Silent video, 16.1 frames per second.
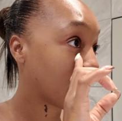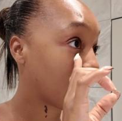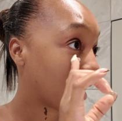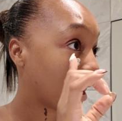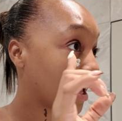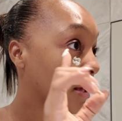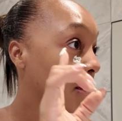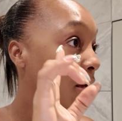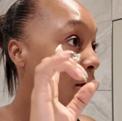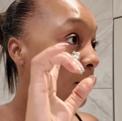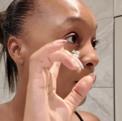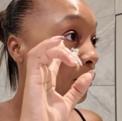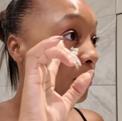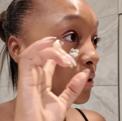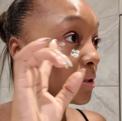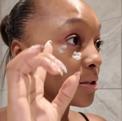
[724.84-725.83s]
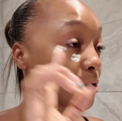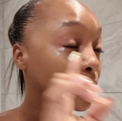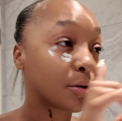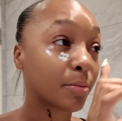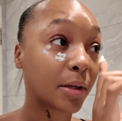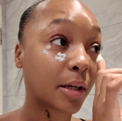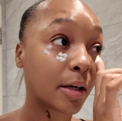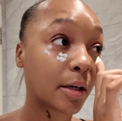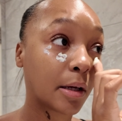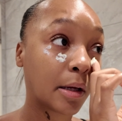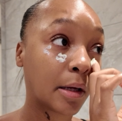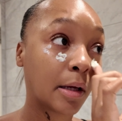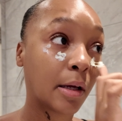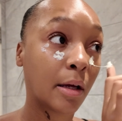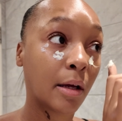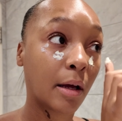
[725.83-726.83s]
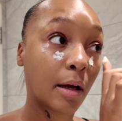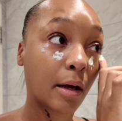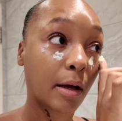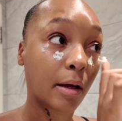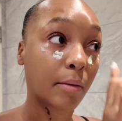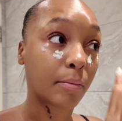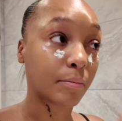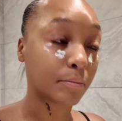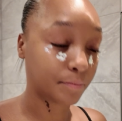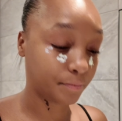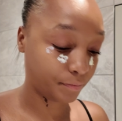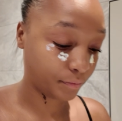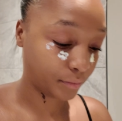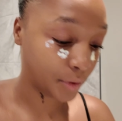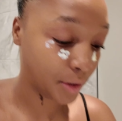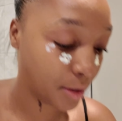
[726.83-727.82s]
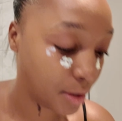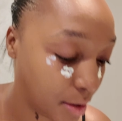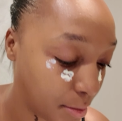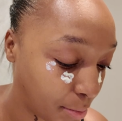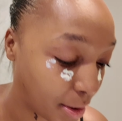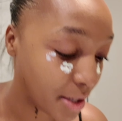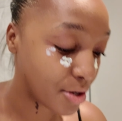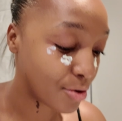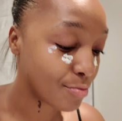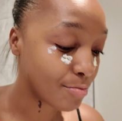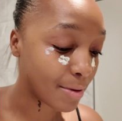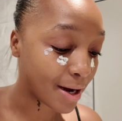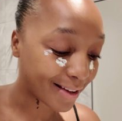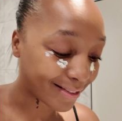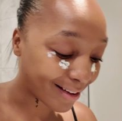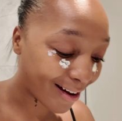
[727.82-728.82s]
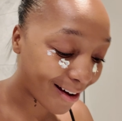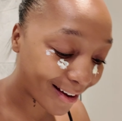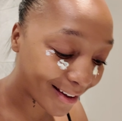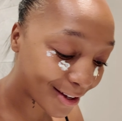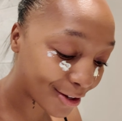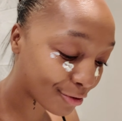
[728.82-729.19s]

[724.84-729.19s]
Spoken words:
I hate consuming it. But I don't mind the eye